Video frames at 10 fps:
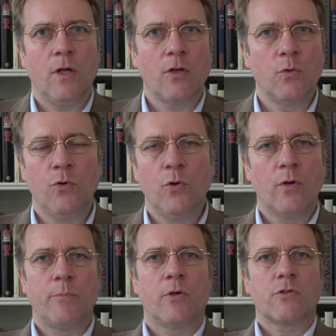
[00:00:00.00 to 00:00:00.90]
a new
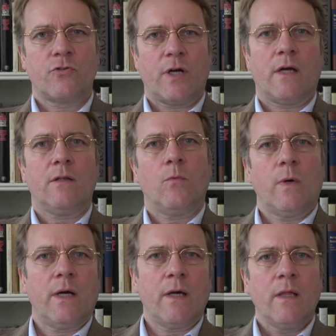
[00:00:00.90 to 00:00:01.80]
Nuremberg trial
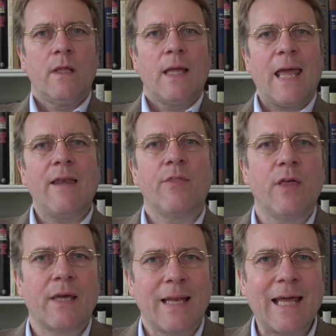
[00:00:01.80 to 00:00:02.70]
where
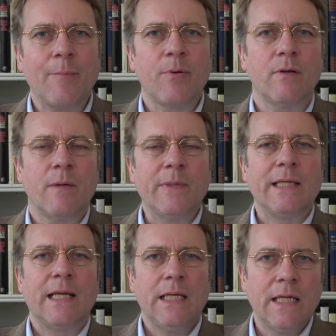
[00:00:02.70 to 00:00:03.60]
anything can happen. I mean,
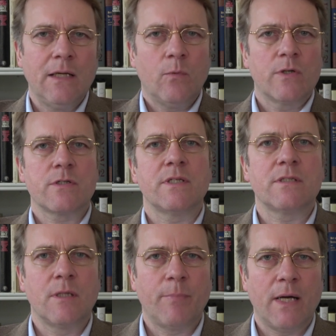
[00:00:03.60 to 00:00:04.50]
clearly, once this
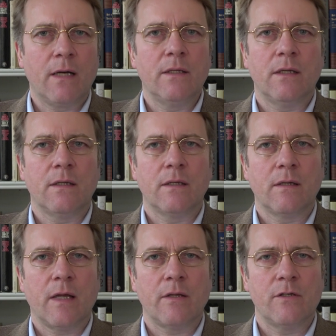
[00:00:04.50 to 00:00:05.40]
debacle
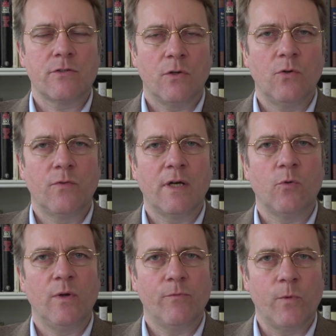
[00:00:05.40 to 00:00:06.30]
is over and
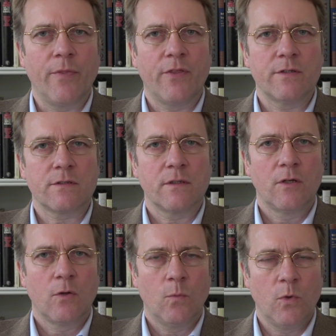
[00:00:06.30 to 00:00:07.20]
we've won this
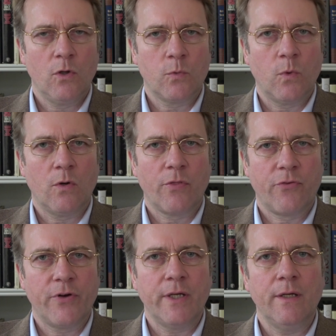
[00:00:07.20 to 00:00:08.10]
World War
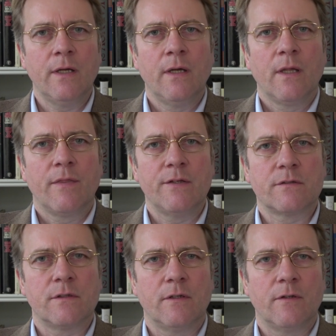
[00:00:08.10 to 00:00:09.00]
III,
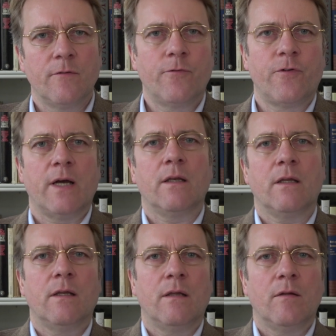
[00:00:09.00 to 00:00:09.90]
this fight
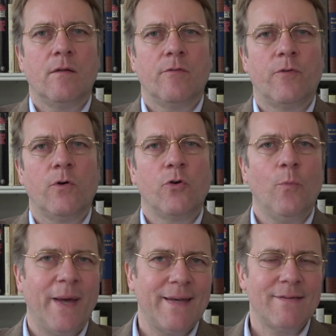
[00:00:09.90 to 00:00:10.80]
for
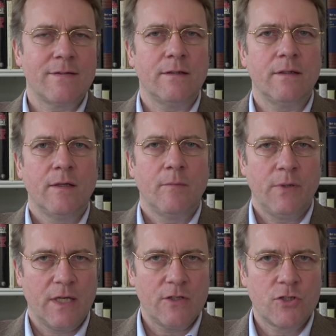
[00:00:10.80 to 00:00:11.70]
humanity
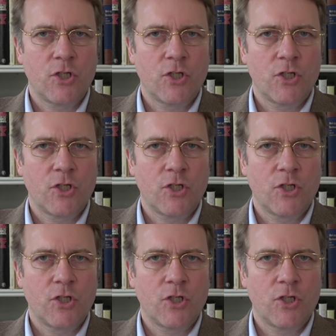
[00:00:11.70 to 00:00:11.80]
between